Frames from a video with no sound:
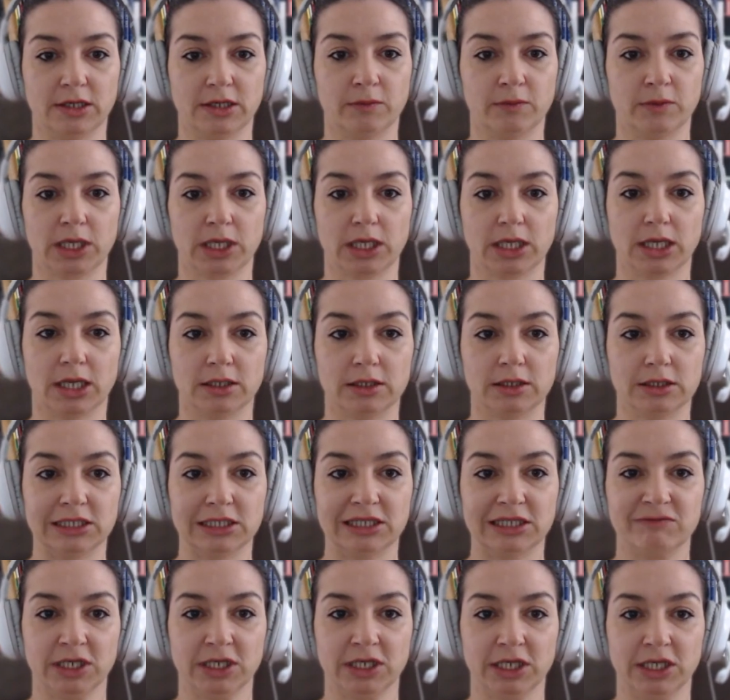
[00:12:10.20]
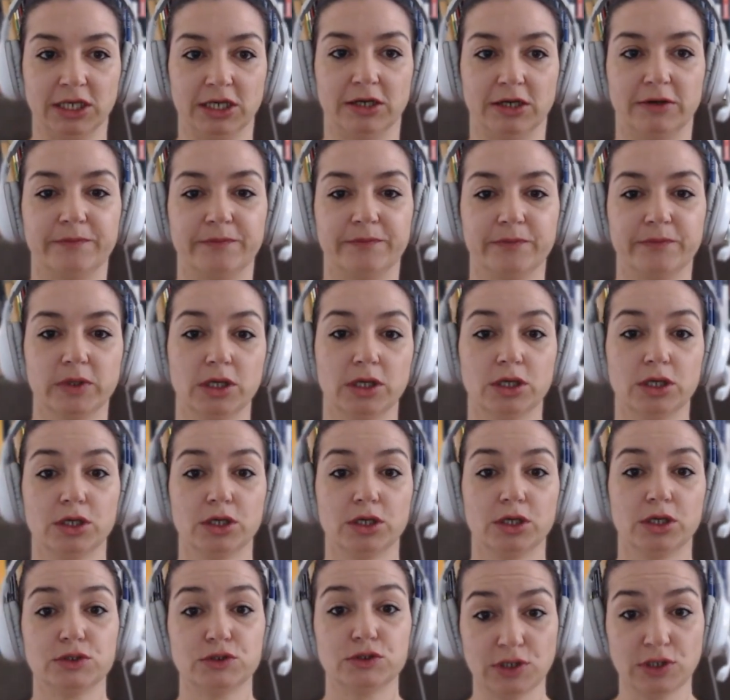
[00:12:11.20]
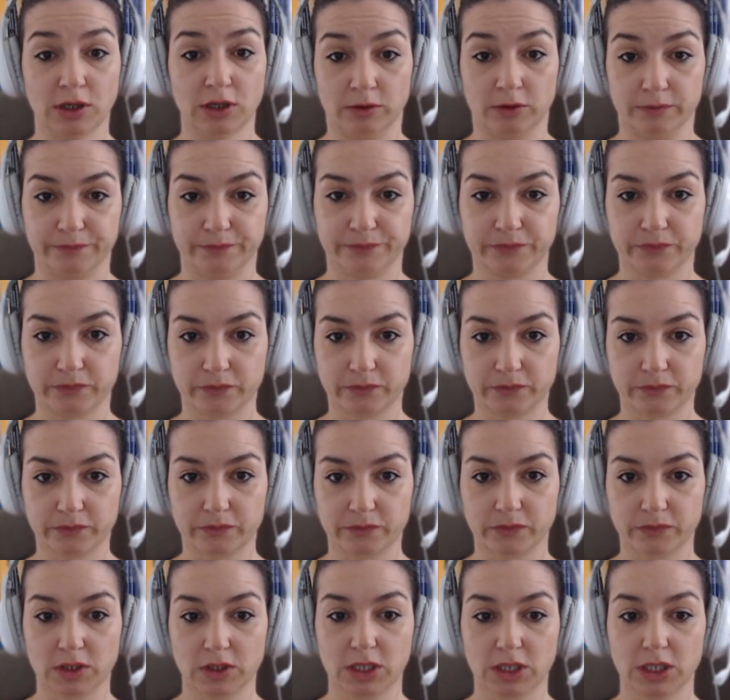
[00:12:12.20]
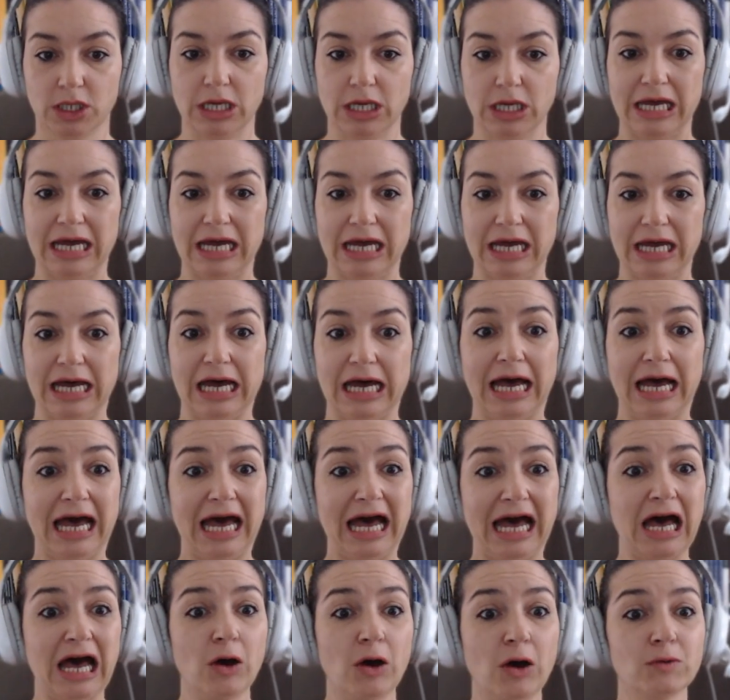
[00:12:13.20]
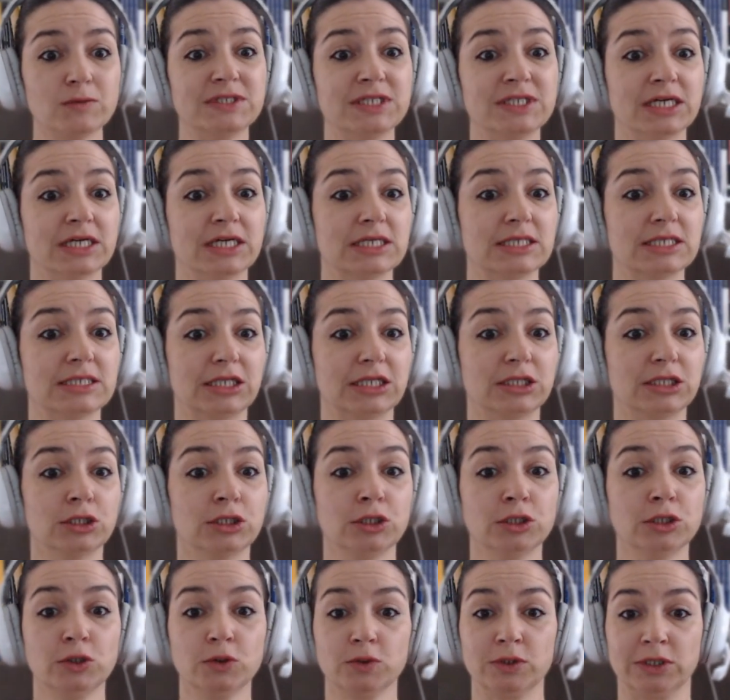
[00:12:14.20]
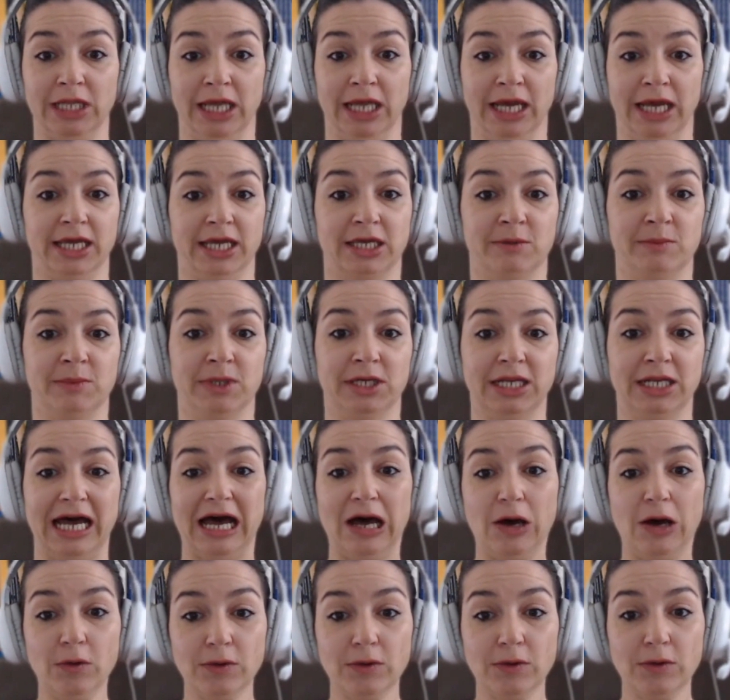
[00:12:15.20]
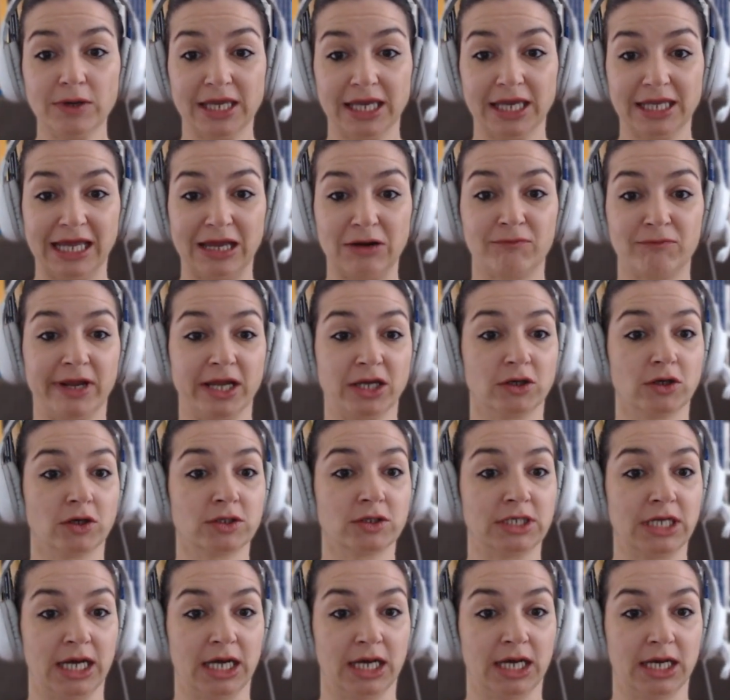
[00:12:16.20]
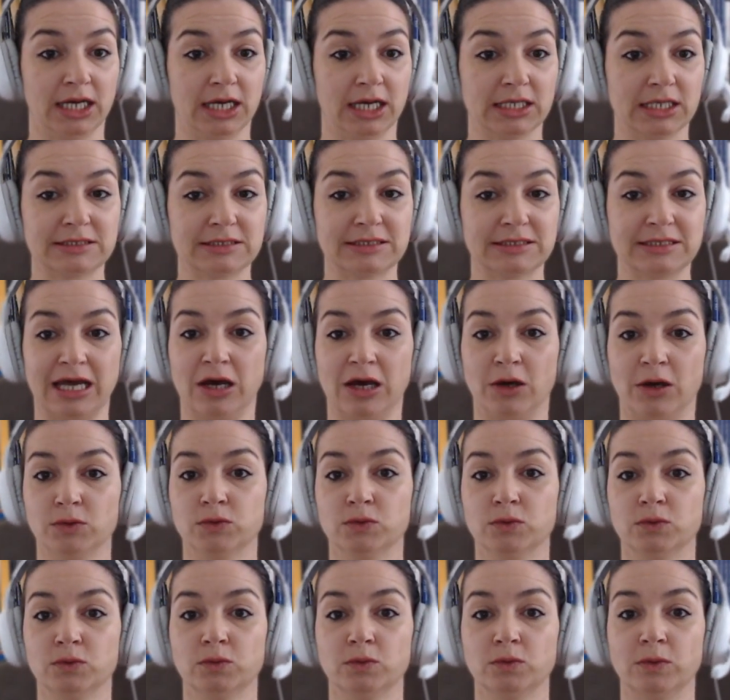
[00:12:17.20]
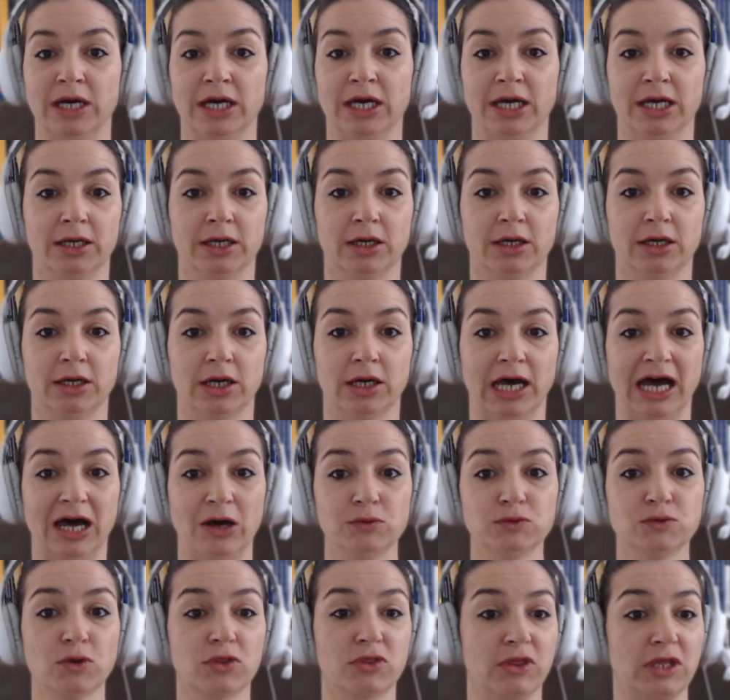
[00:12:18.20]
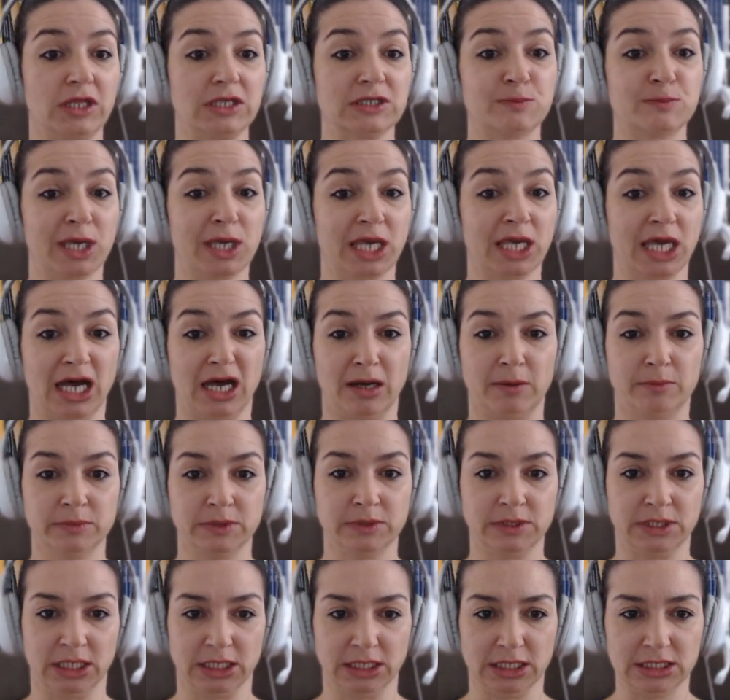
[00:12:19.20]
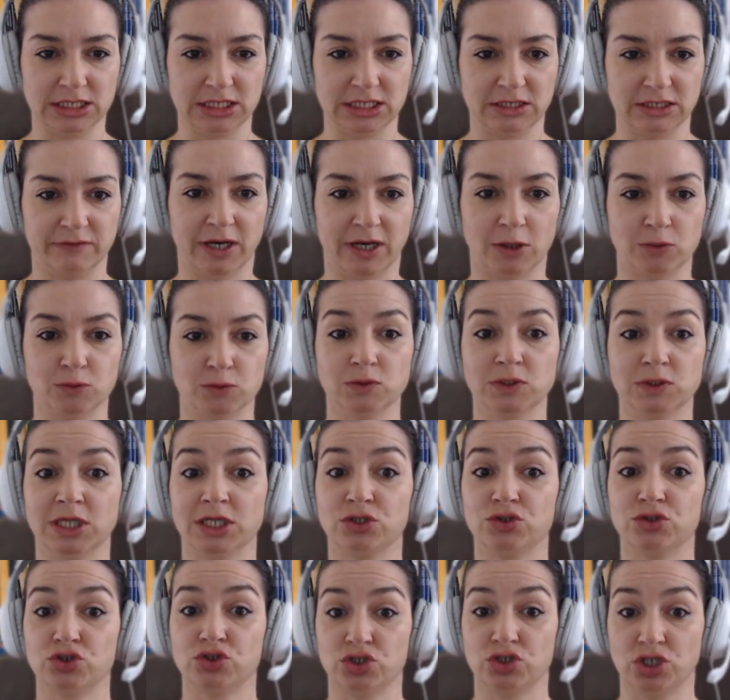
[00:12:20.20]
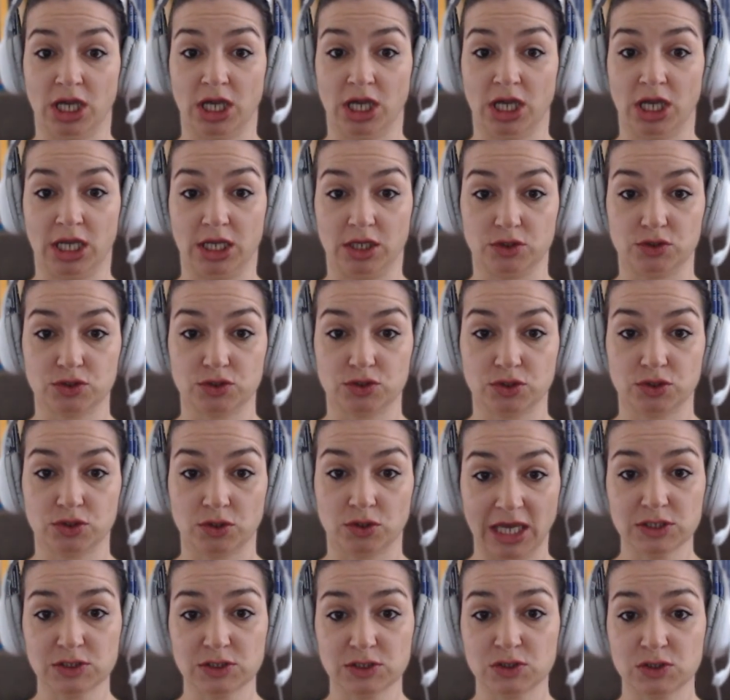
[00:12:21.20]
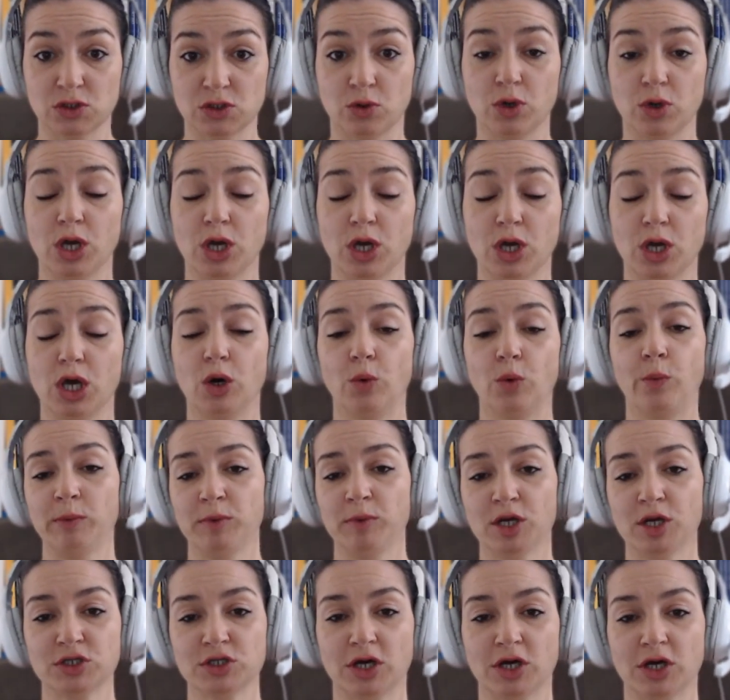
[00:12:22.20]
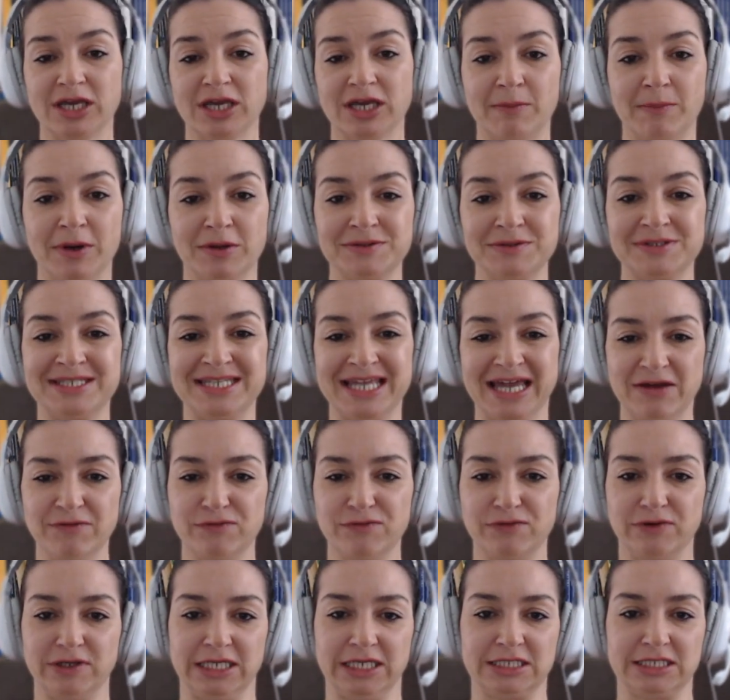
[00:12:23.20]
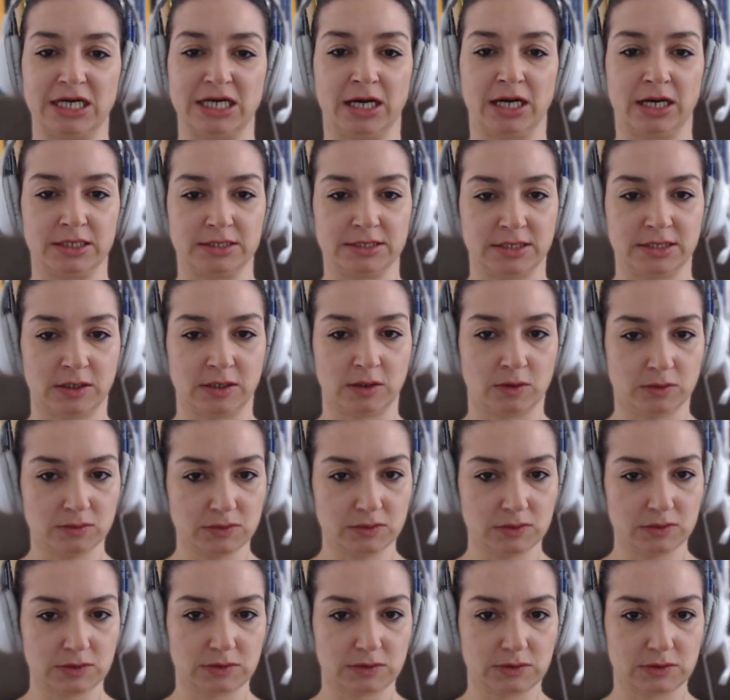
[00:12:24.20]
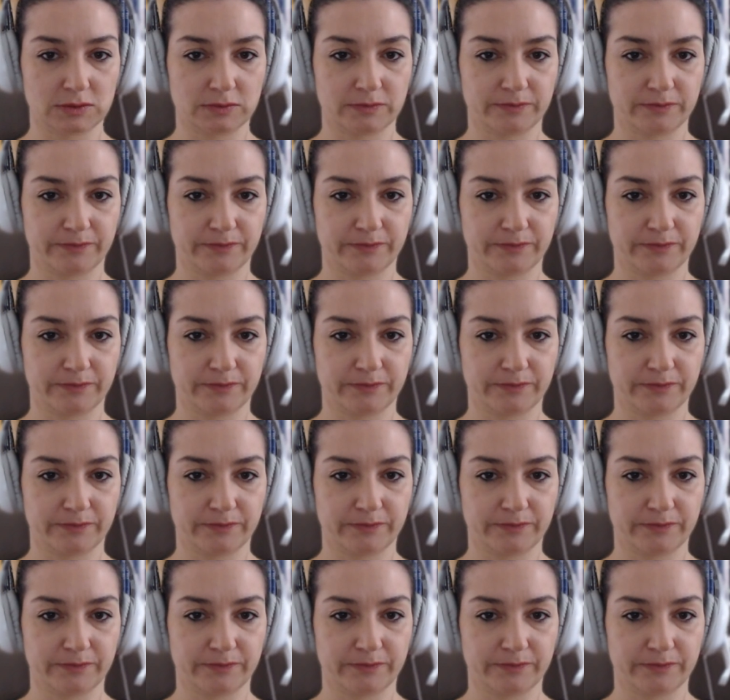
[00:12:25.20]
we can leave it here. So how does it look like? I mean, how can I recognize? How do things become genitive? How do they change? Okay, so when we are talking about definite articles,